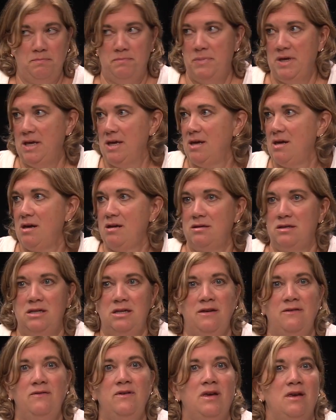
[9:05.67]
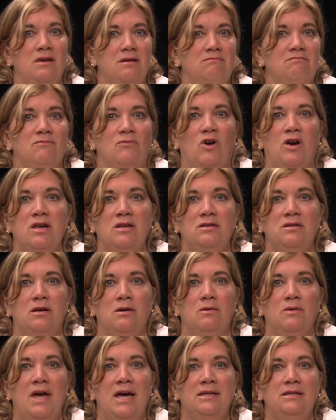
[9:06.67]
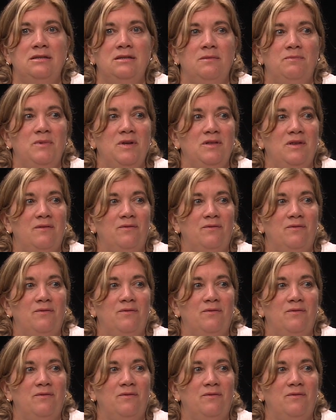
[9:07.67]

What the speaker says: being on TV, right? So that's something